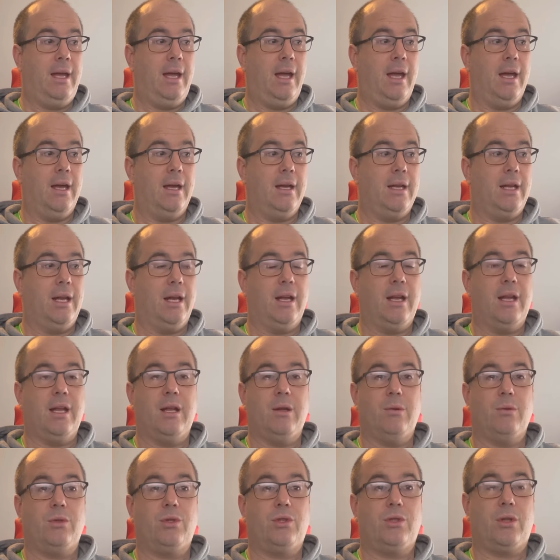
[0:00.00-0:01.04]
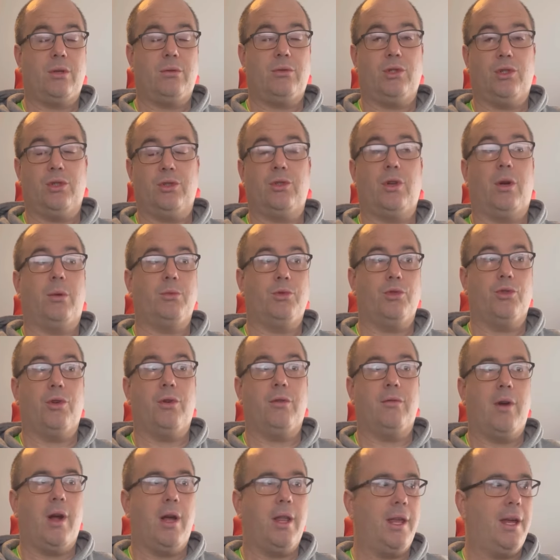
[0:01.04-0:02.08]
You know, it was sort of top
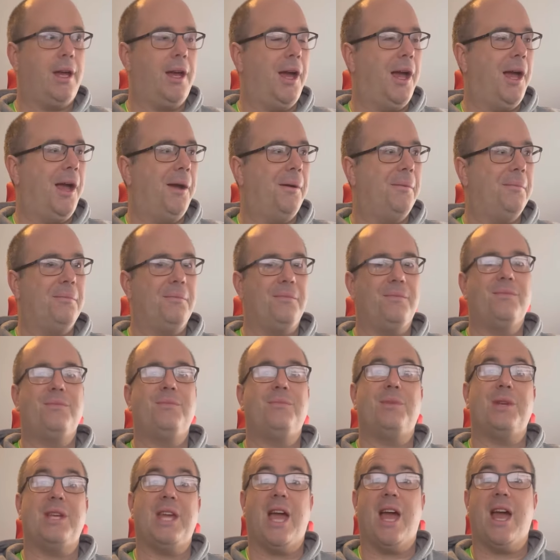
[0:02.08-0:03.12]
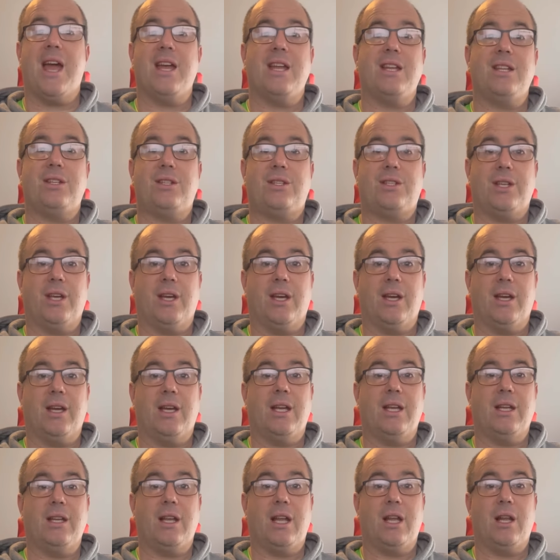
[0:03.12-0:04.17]
drawer rather, but yeah,
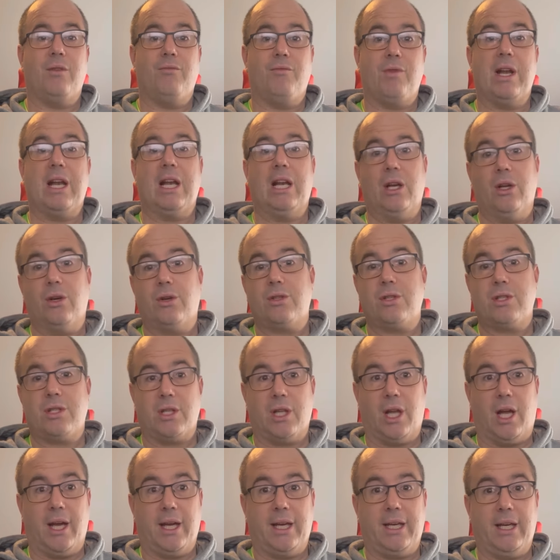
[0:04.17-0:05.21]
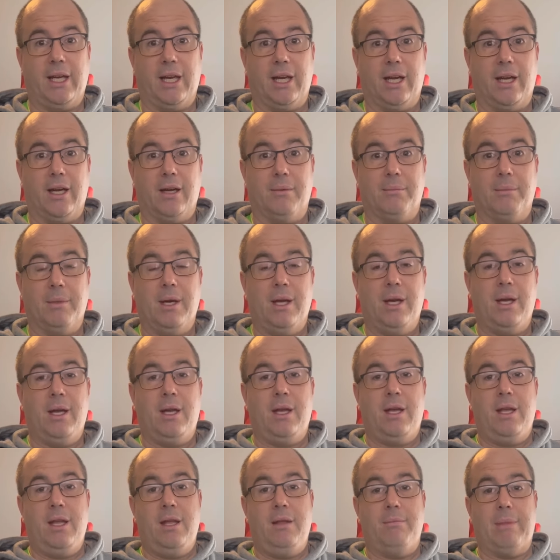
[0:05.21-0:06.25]
it really looks like
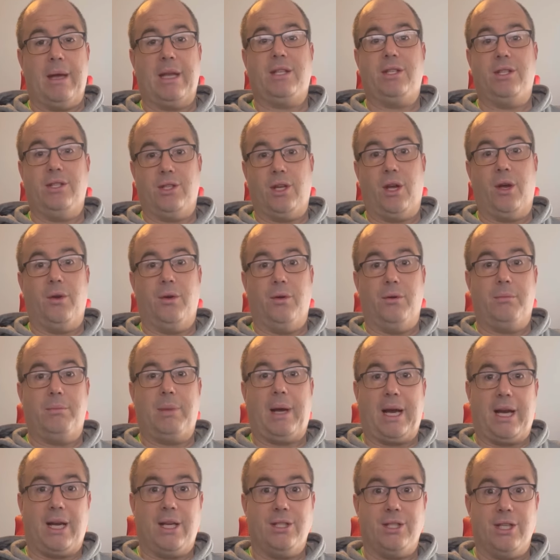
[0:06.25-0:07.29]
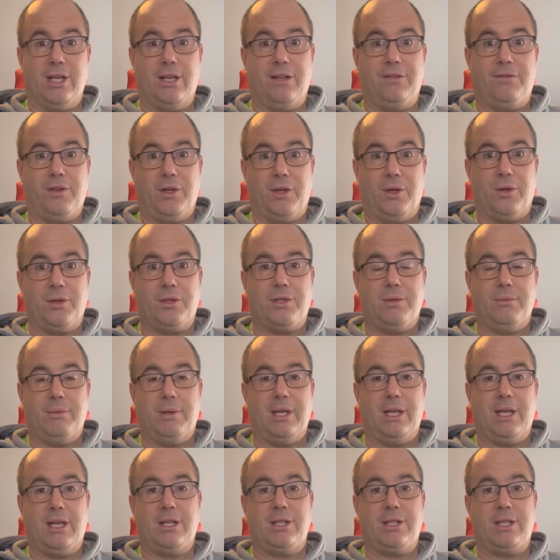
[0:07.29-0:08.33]
Meta's own packaging, if you know what I
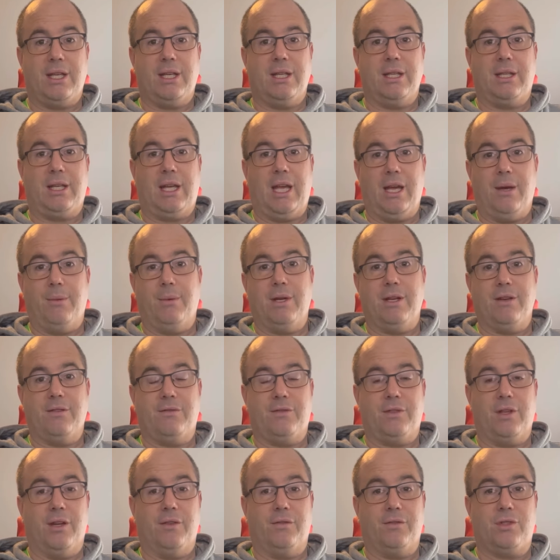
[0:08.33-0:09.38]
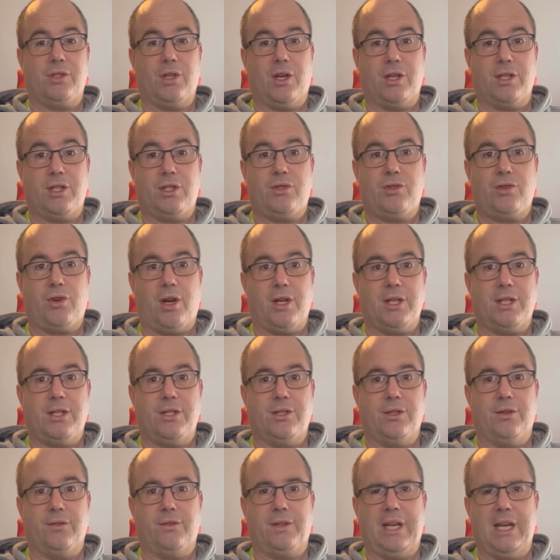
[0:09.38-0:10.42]
mean. You can see the Kiwi have sort of tried to
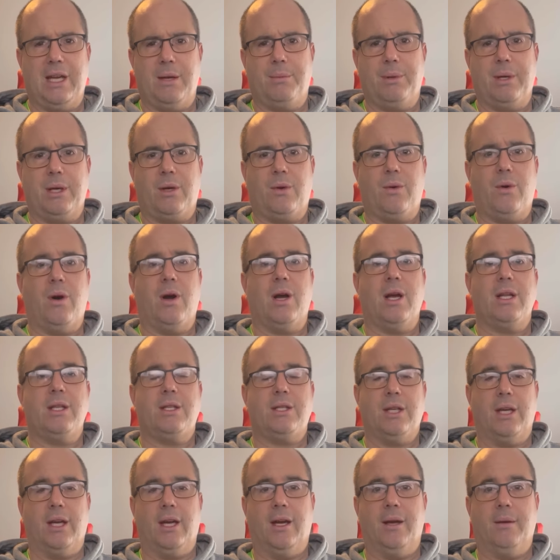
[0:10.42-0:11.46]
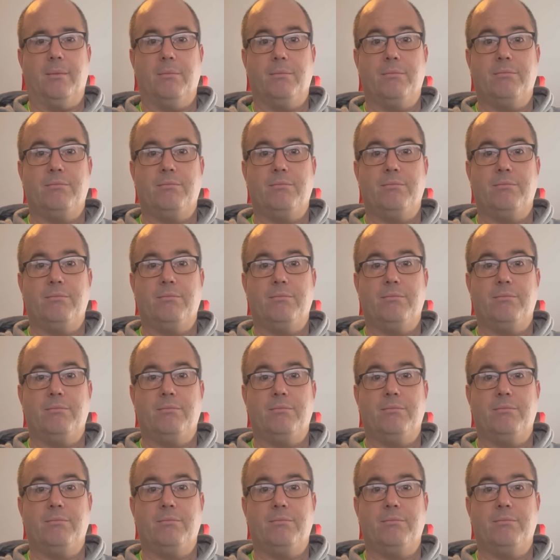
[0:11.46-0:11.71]
sort of keep it quite, I